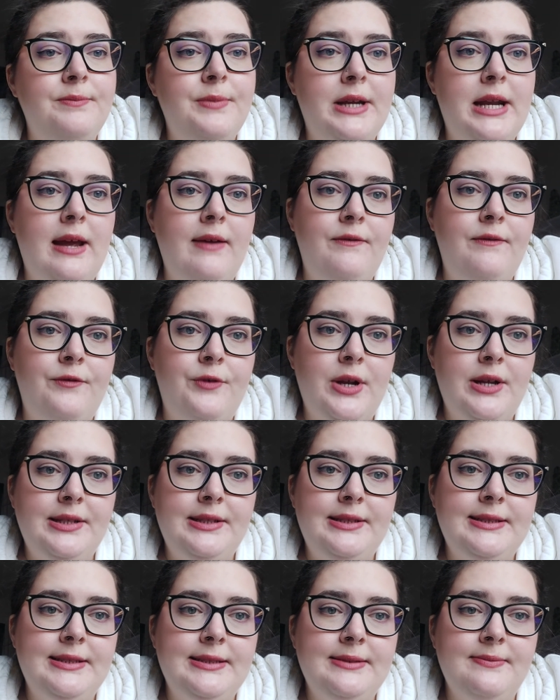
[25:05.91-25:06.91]
but I've
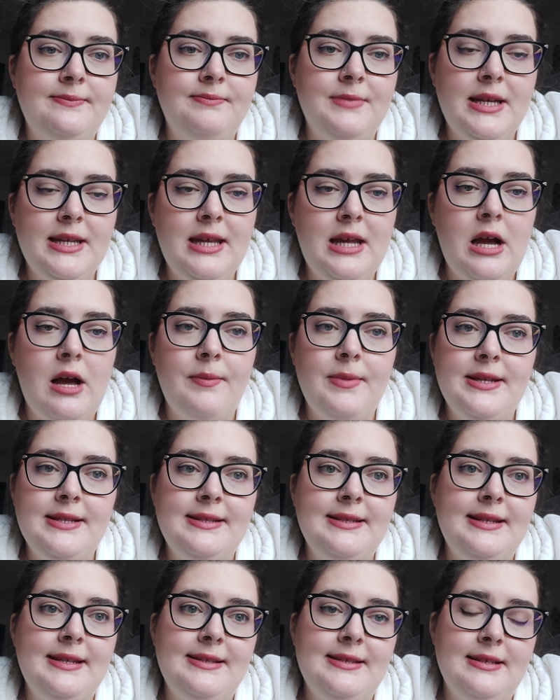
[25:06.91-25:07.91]
read many comments
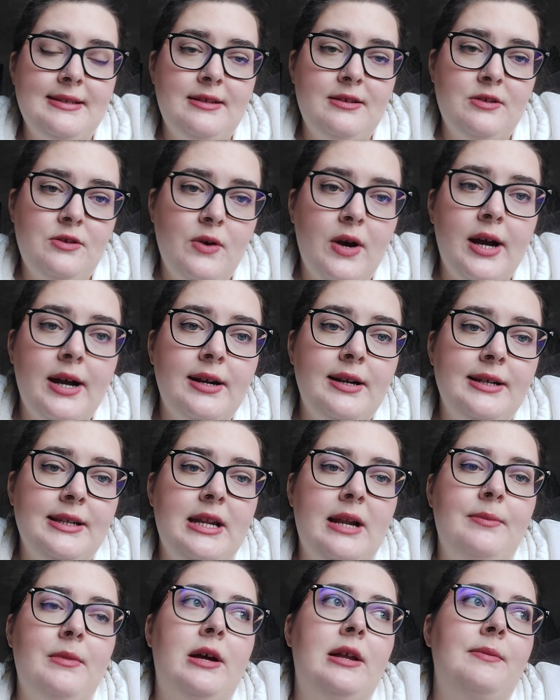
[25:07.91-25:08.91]
and they said that you are, and
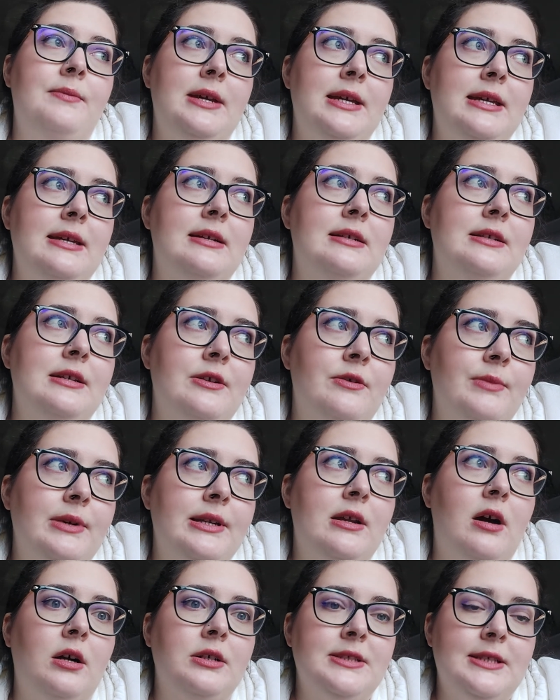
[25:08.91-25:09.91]
I'm gonna make it clear, my
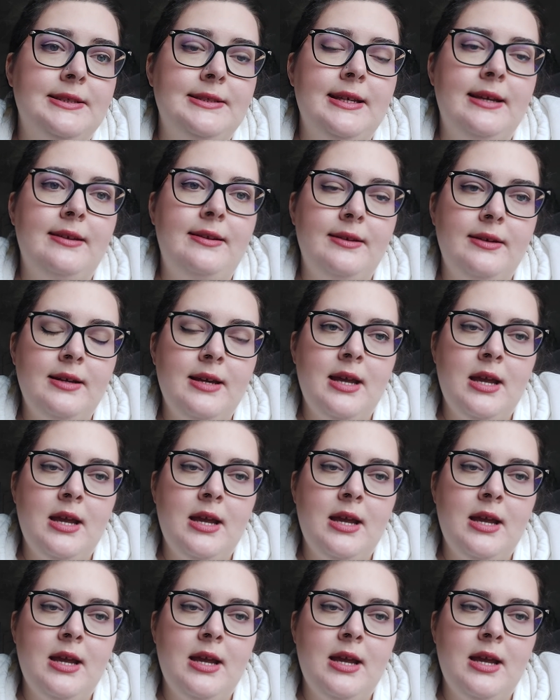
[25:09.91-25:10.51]
doctor did,